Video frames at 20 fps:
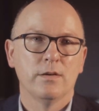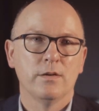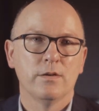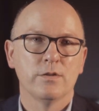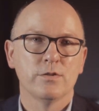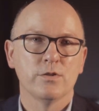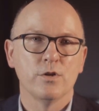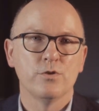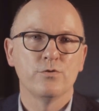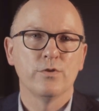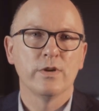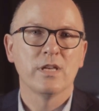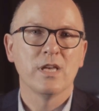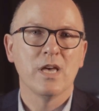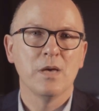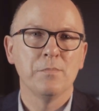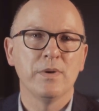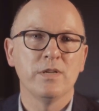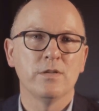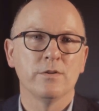Surgery
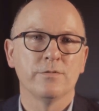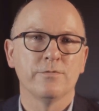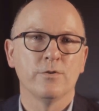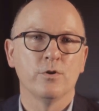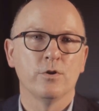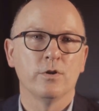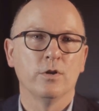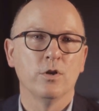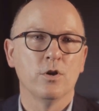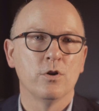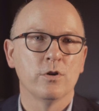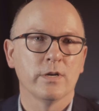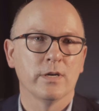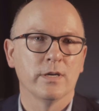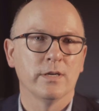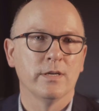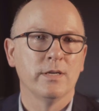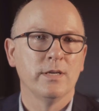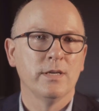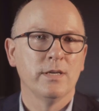can be deferred
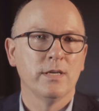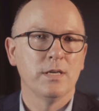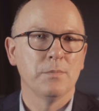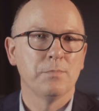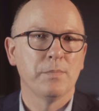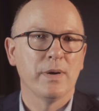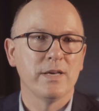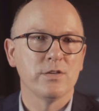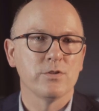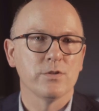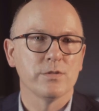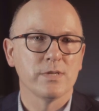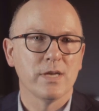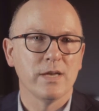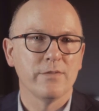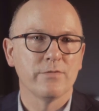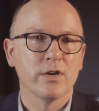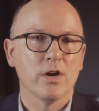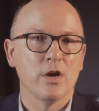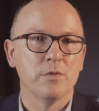longer if patients
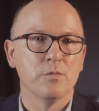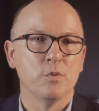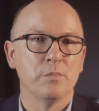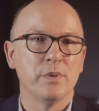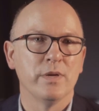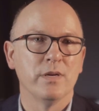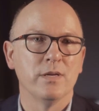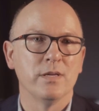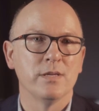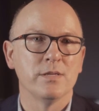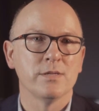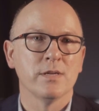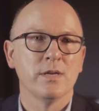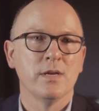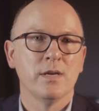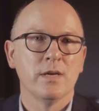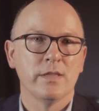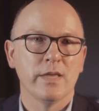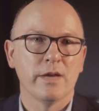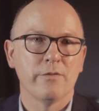have comorbidities
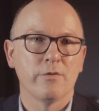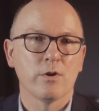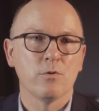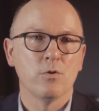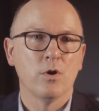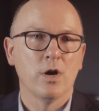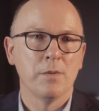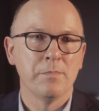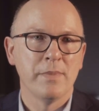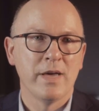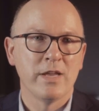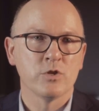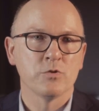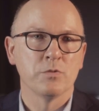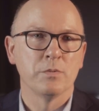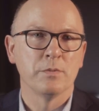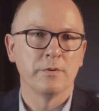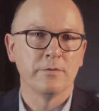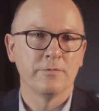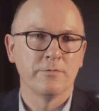that require
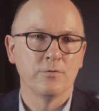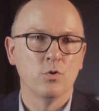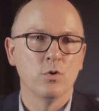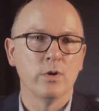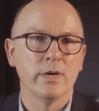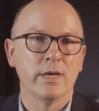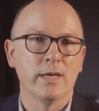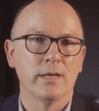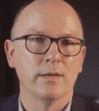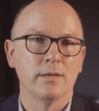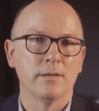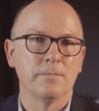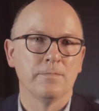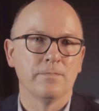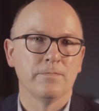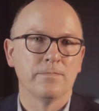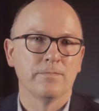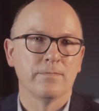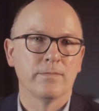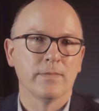management beforehand.
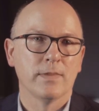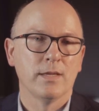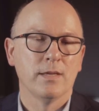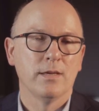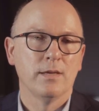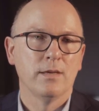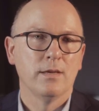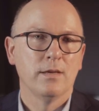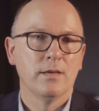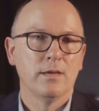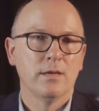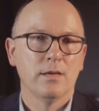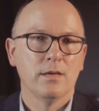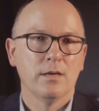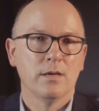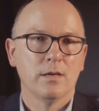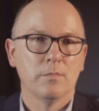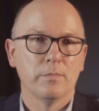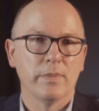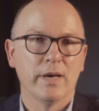
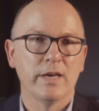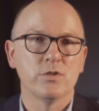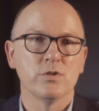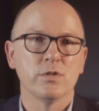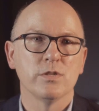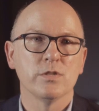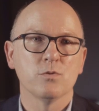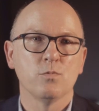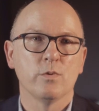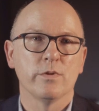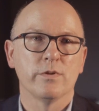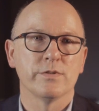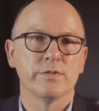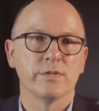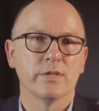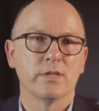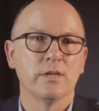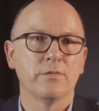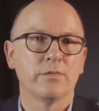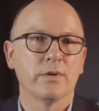Patients with a
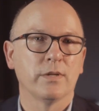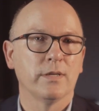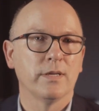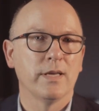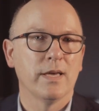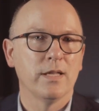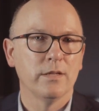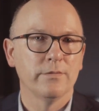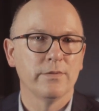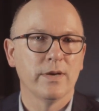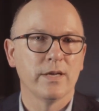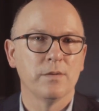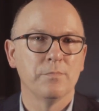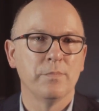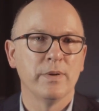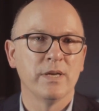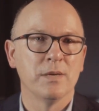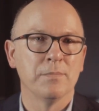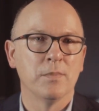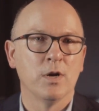significantly elevated
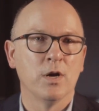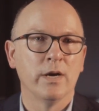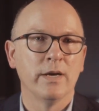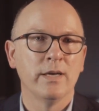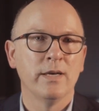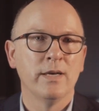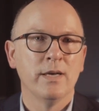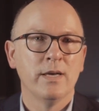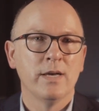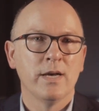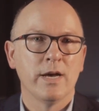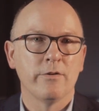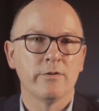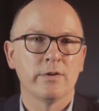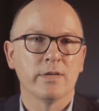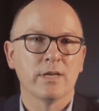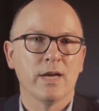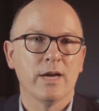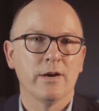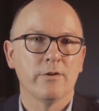BMI are
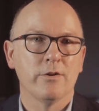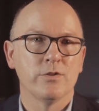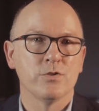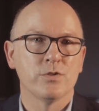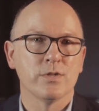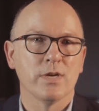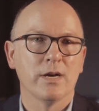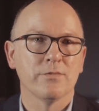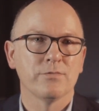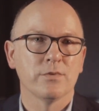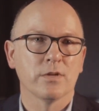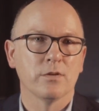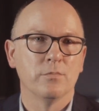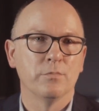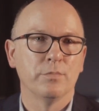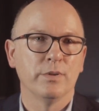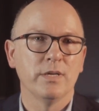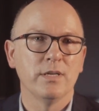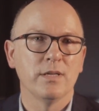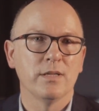encouraged after
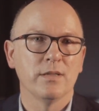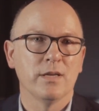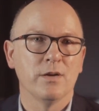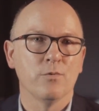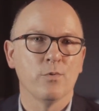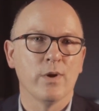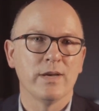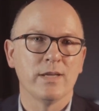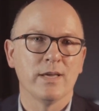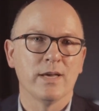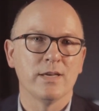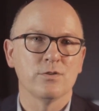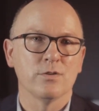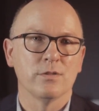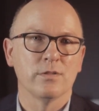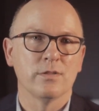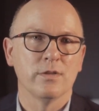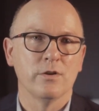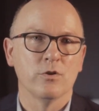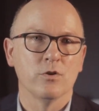completing their
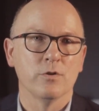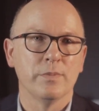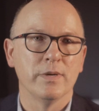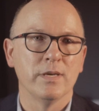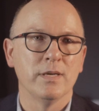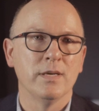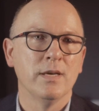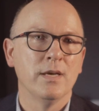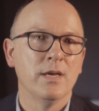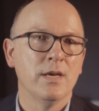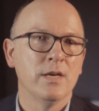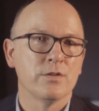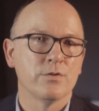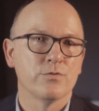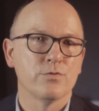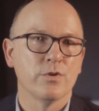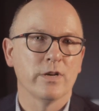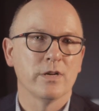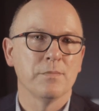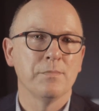radiation therapy to
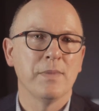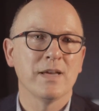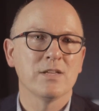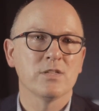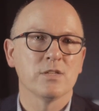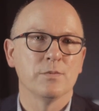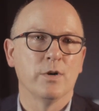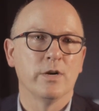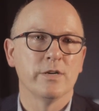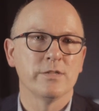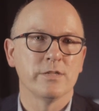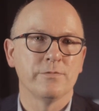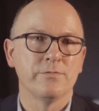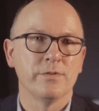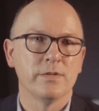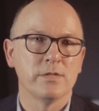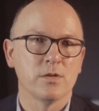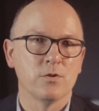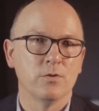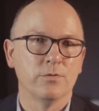try to maximise their
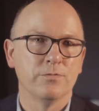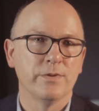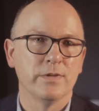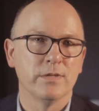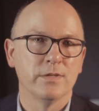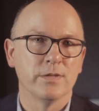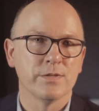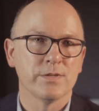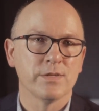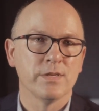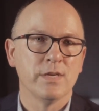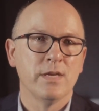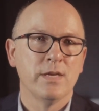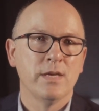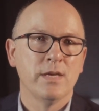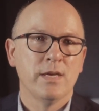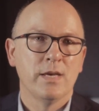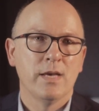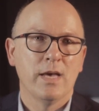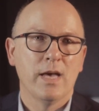physical fitness
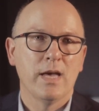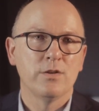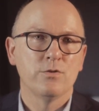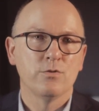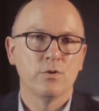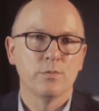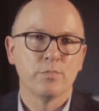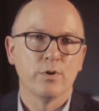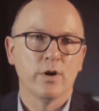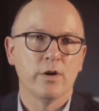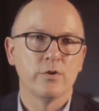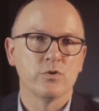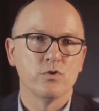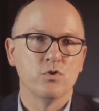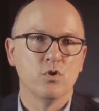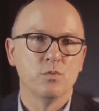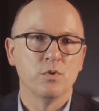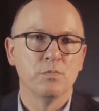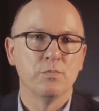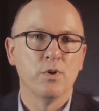and to approach
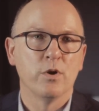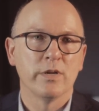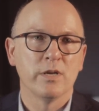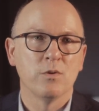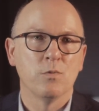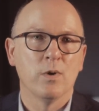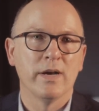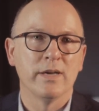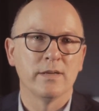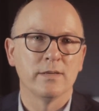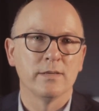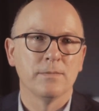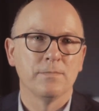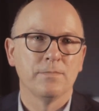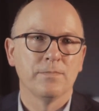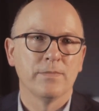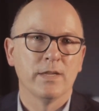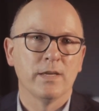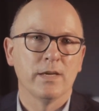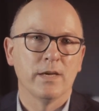normal body weight
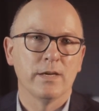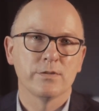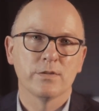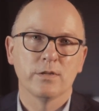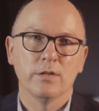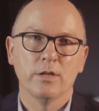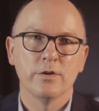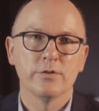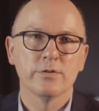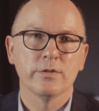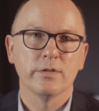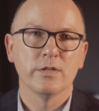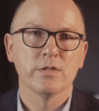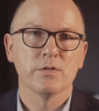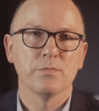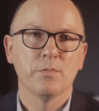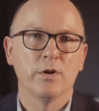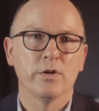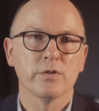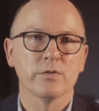as closely
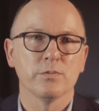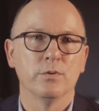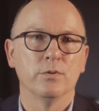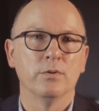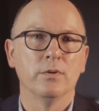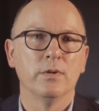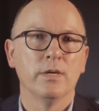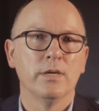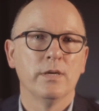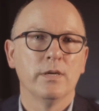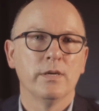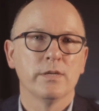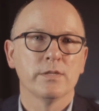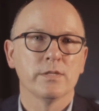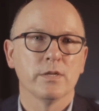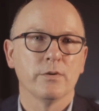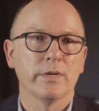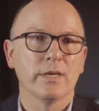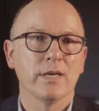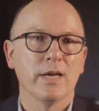as possible.
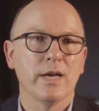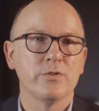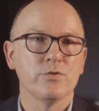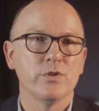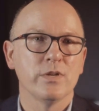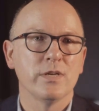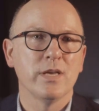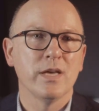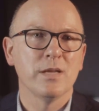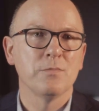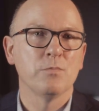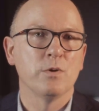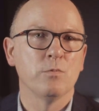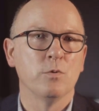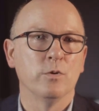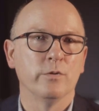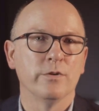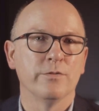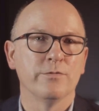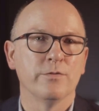So occasionally again we
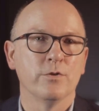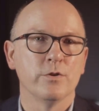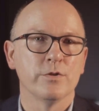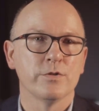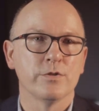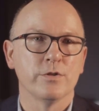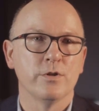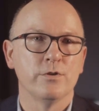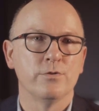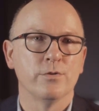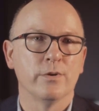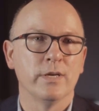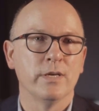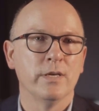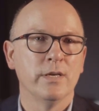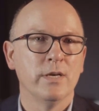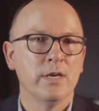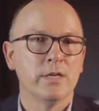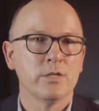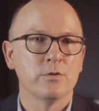will defer
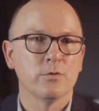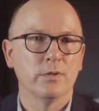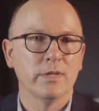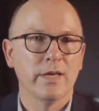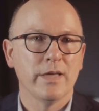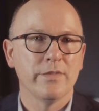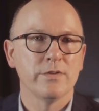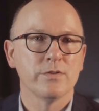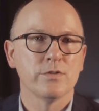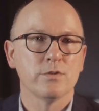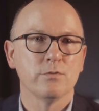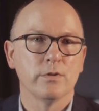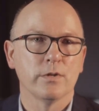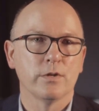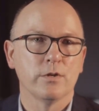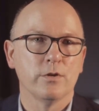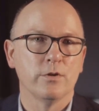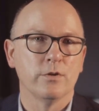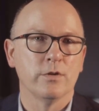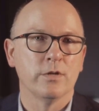surgery to allow this to
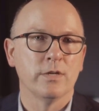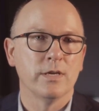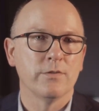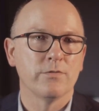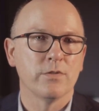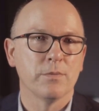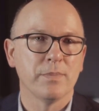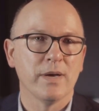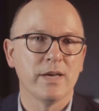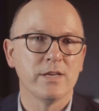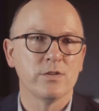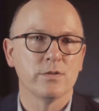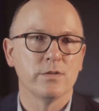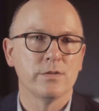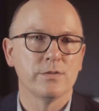occur if the patient